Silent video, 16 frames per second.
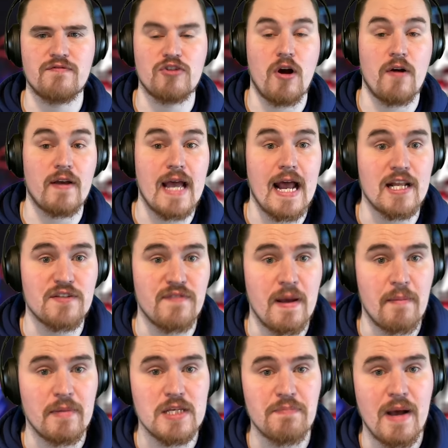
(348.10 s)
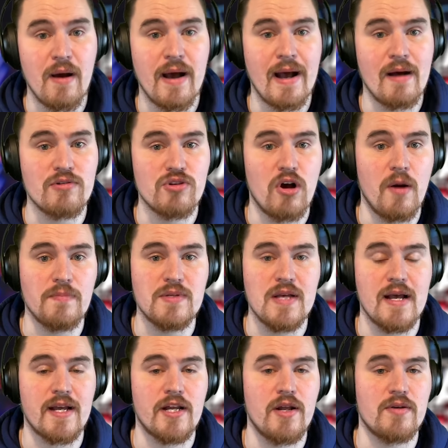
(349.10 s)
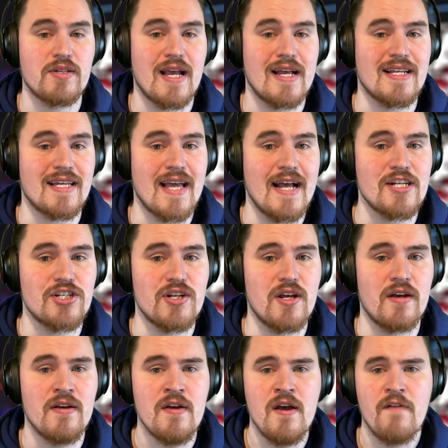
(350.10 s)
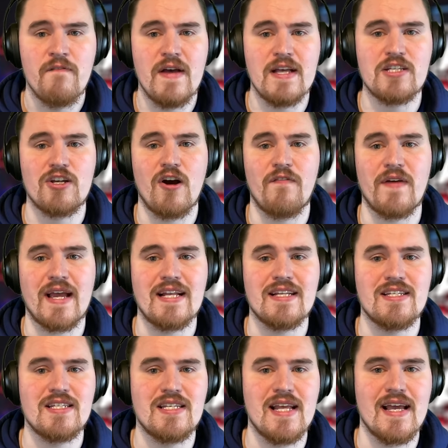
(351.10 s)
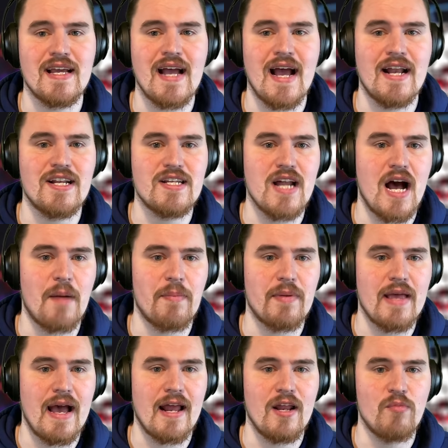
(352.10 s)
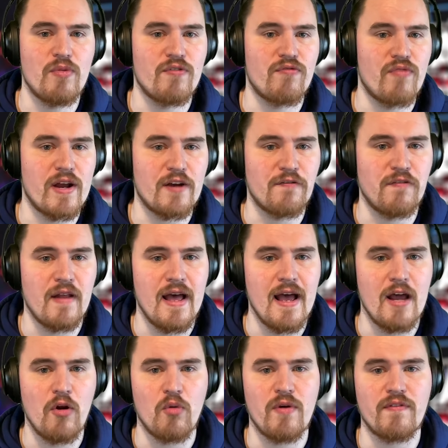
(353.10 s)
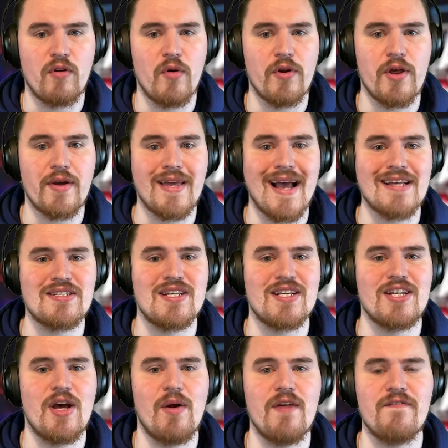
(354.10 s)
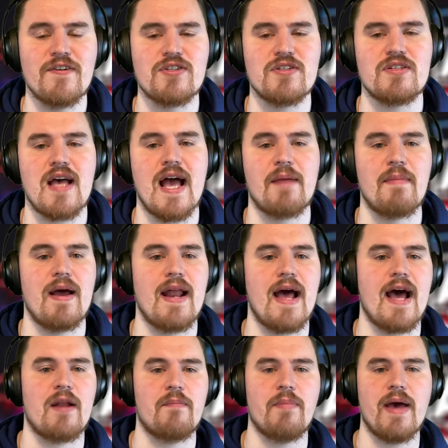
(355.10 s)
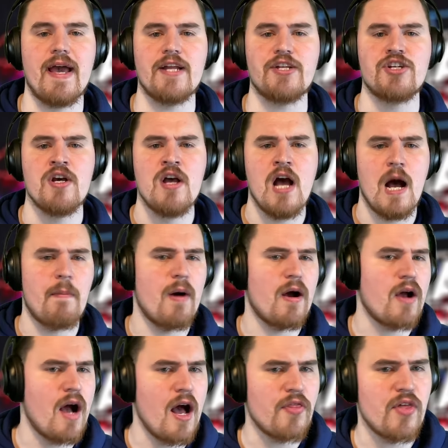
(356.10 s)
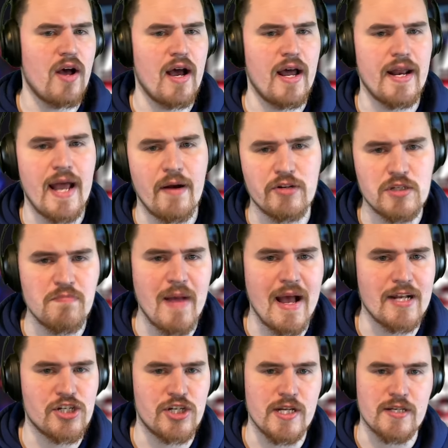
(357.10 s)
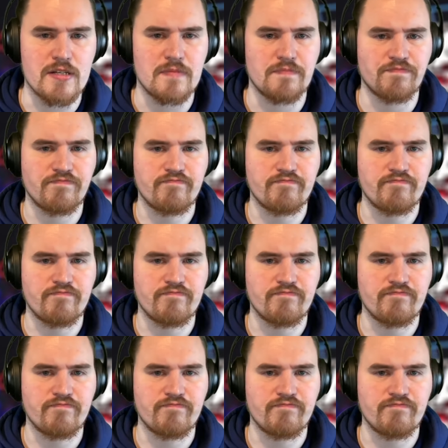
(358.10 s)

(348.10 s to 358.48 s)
Don Callis family's Powerhouse Hobbs and Konosuke Takeshita facing off against Sting and Darby Allin with Ric Flair, along with Claudio Castagnoli versus Hangman Adam Page, among other announced matches.